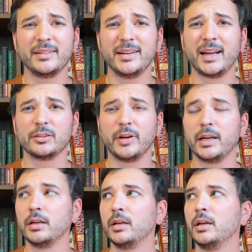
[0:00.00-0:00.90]
not
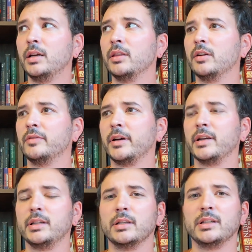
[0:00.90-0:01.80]
great. They're
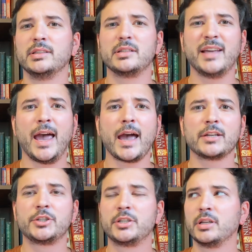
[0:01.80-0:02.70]
very
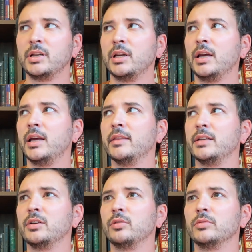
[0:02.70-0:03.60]
detached, and they
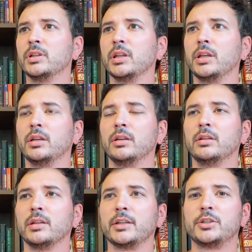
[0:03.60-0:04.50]
don't really,
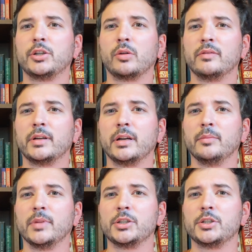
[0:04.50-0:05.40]
like, show her very
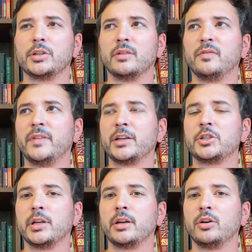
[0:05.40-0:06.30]
much
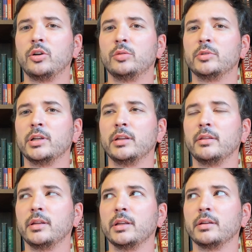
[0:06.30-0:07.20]
affection at home or
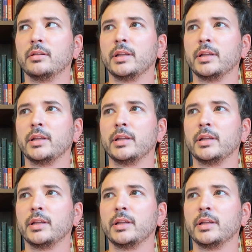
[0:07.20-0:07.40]
anything.